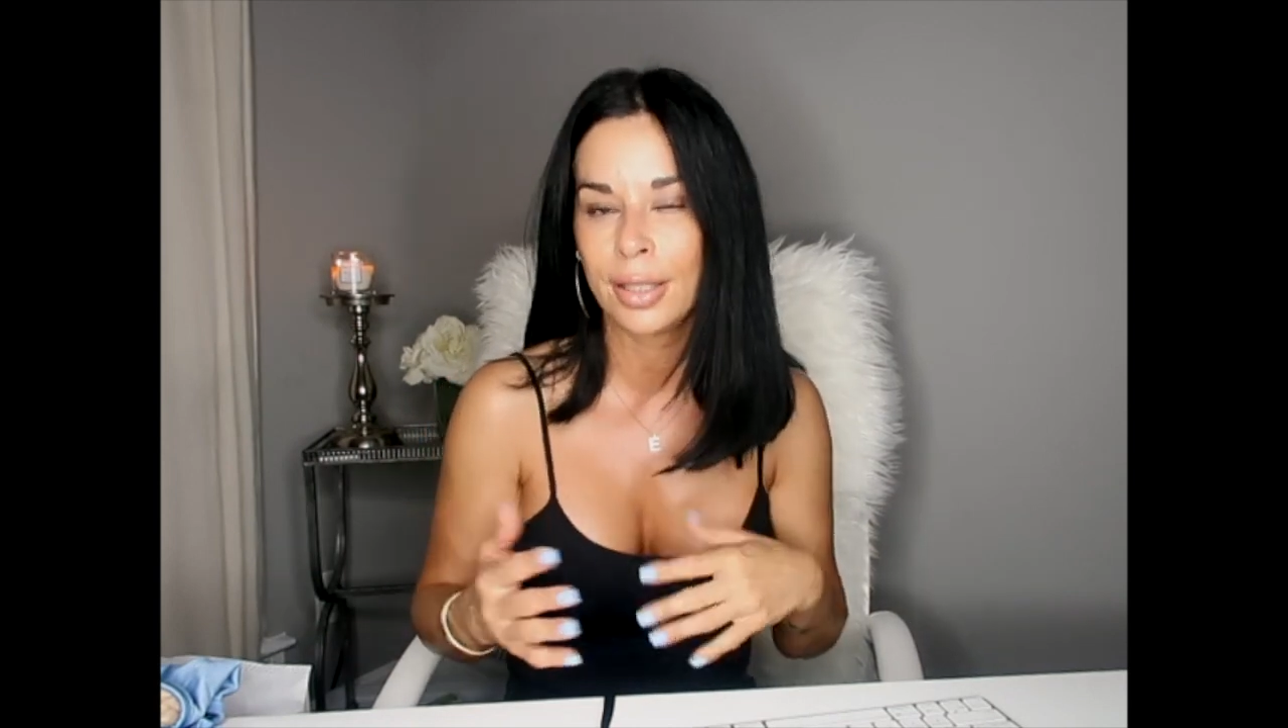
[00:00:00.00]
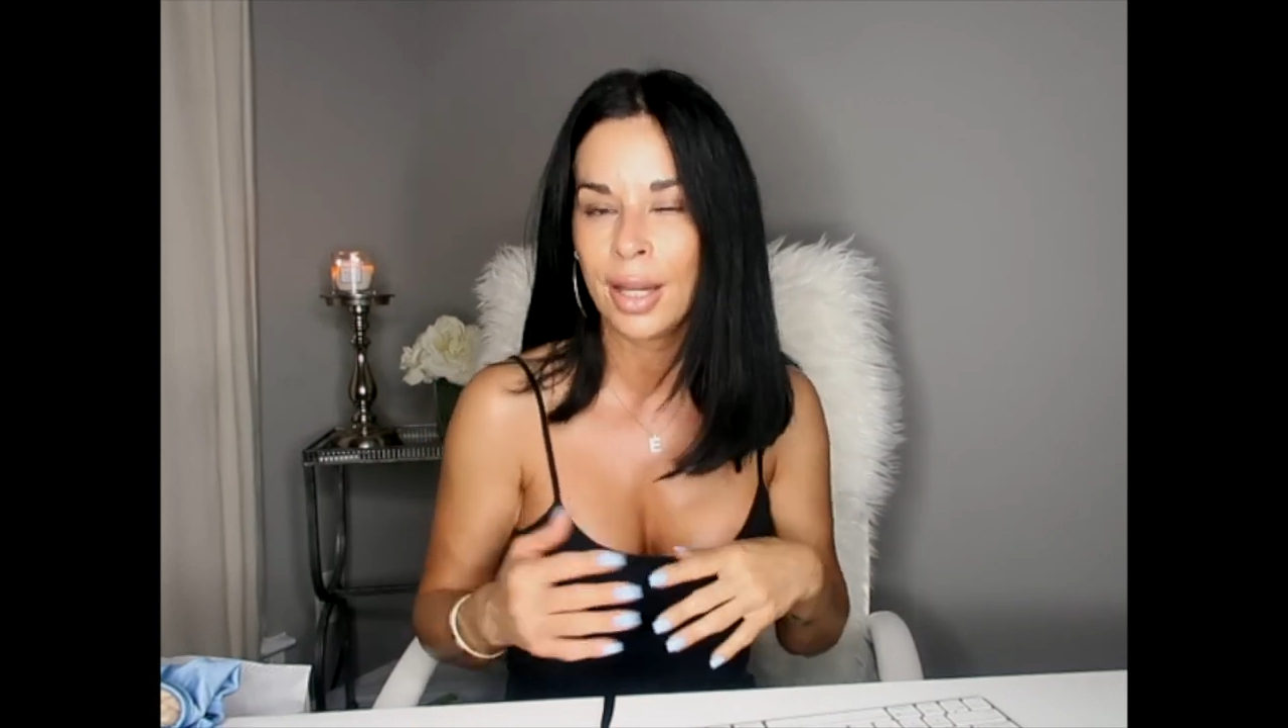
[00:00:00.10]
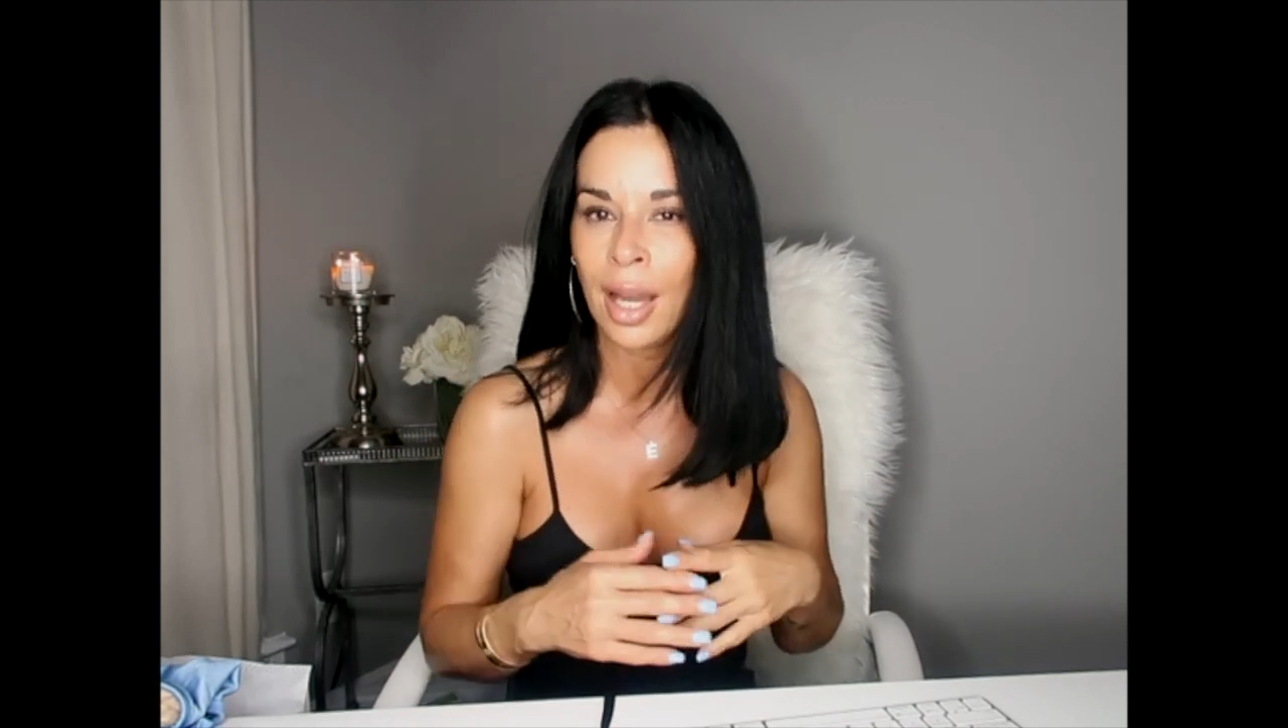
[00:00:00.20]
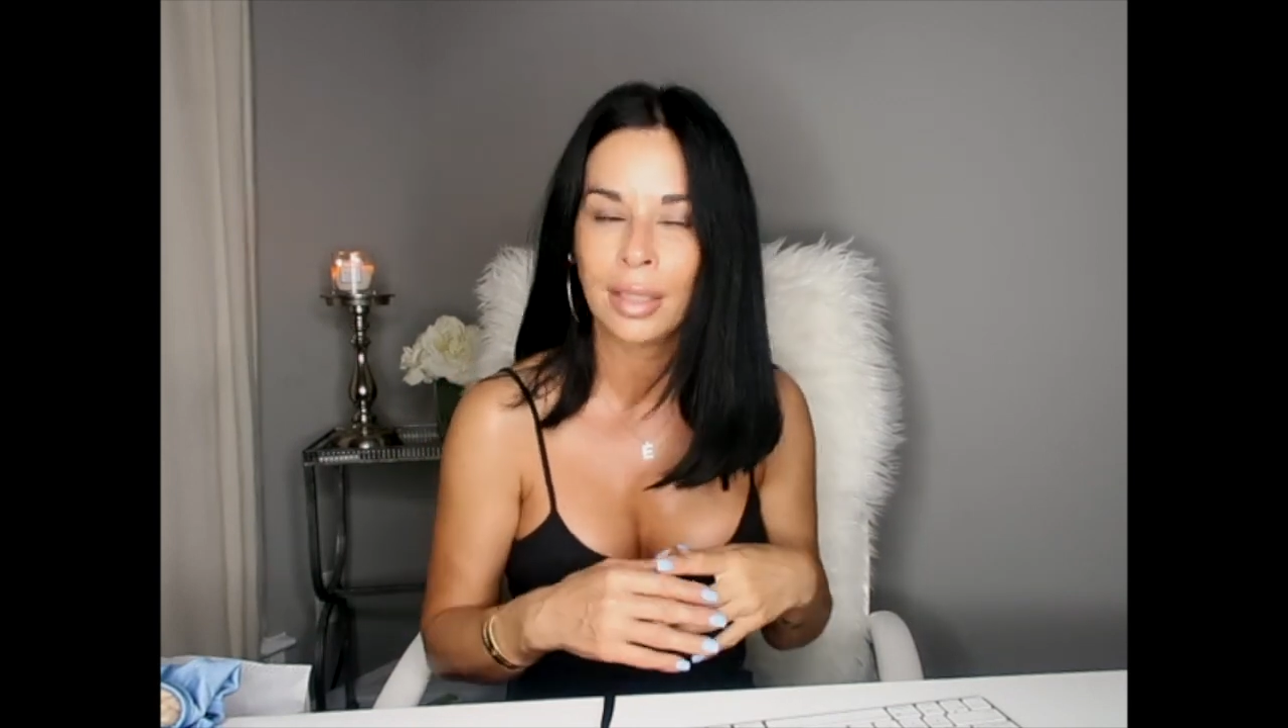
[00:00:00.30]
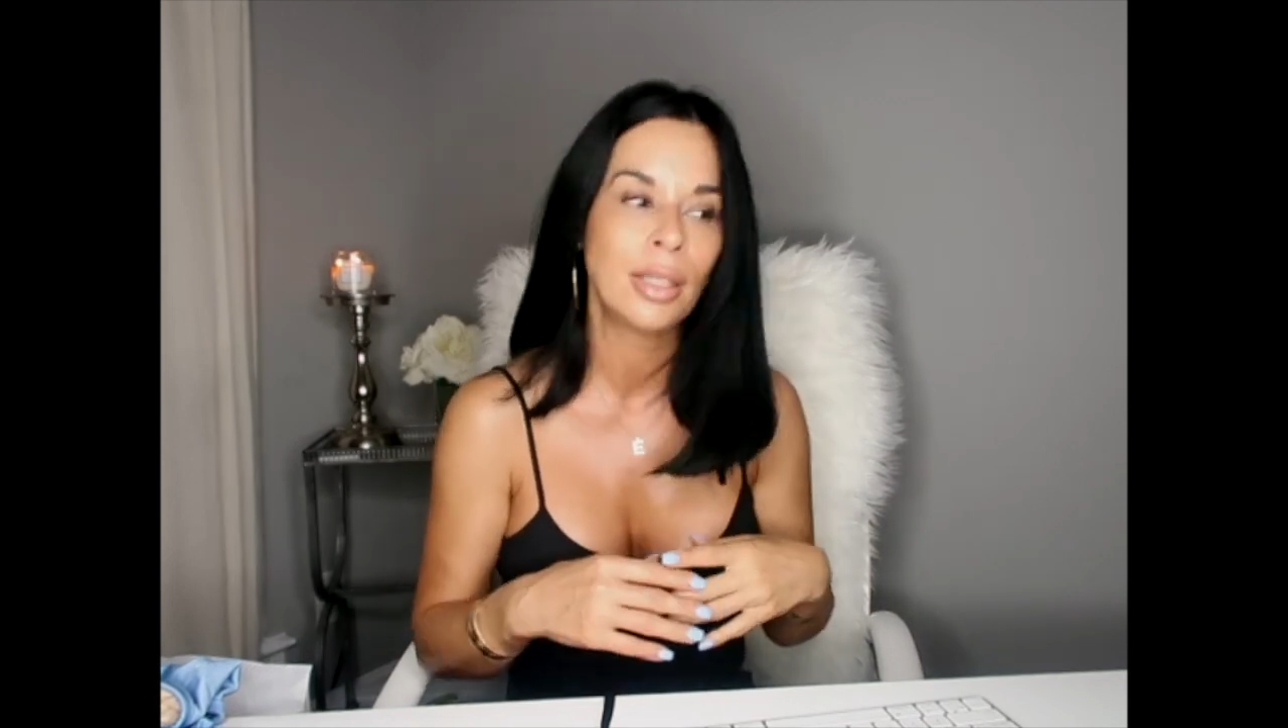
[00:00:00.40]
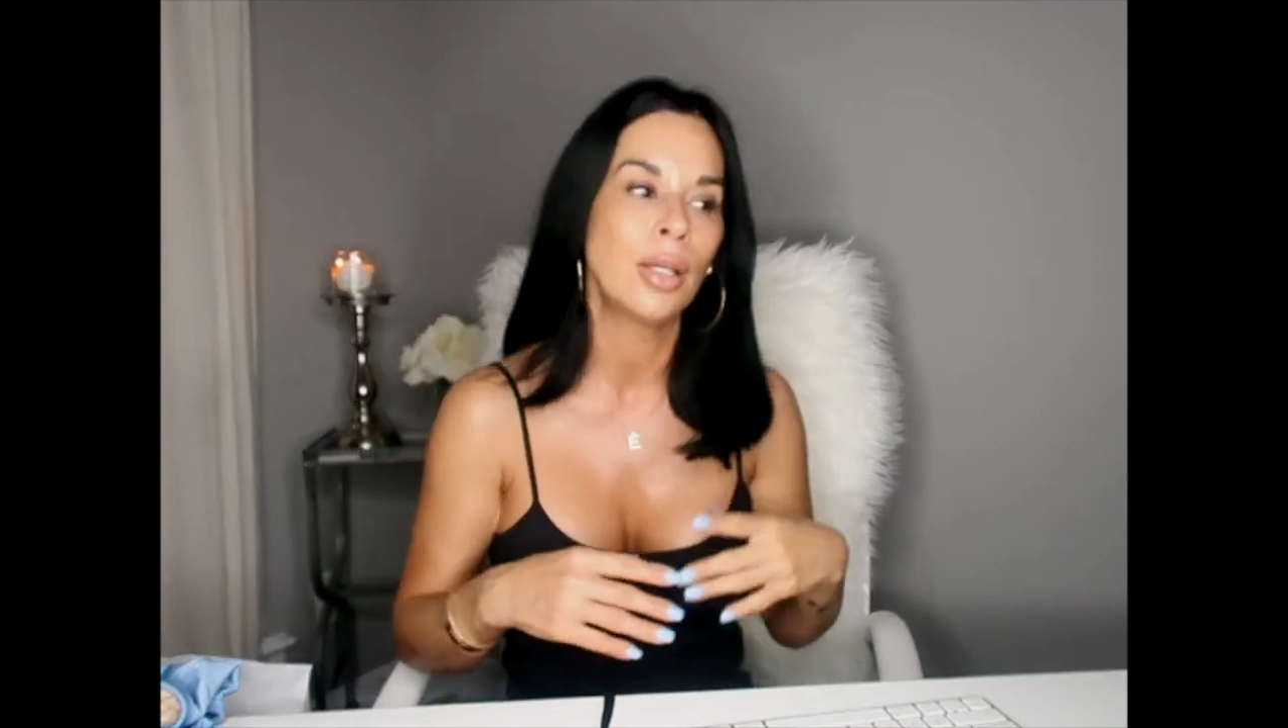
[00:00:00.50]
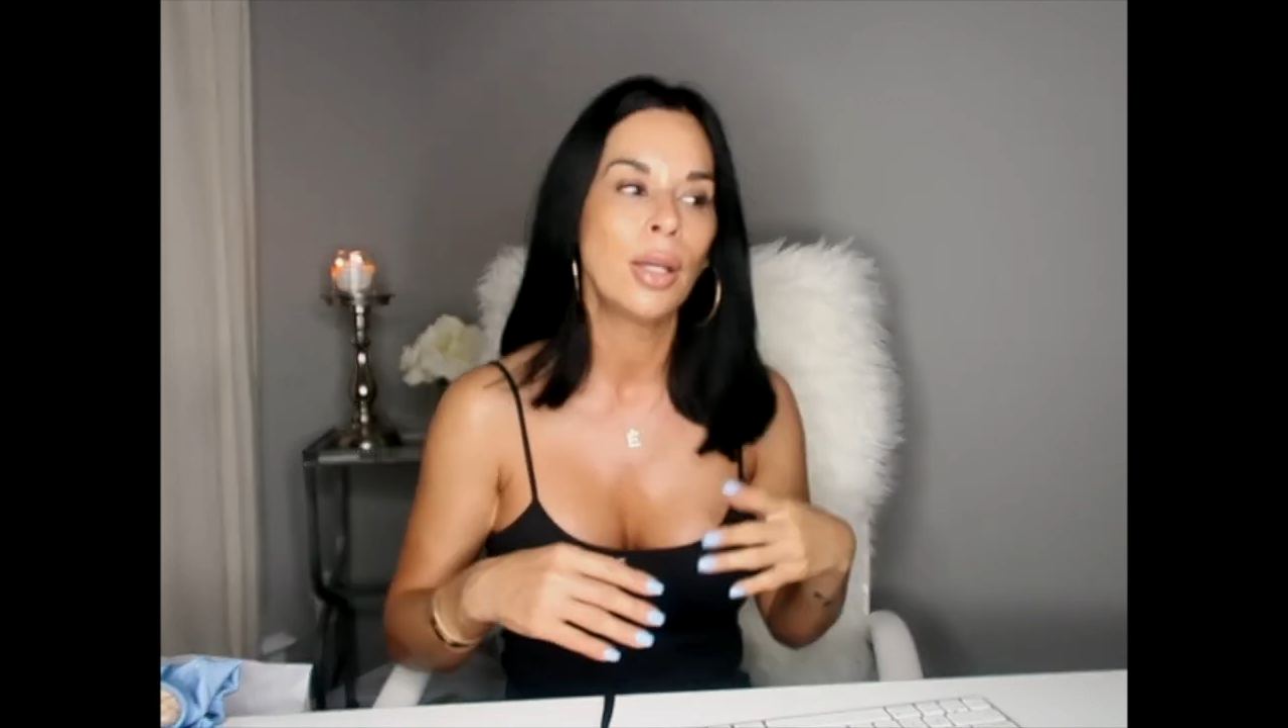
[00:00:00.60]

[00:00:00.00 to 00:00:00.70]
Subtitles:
not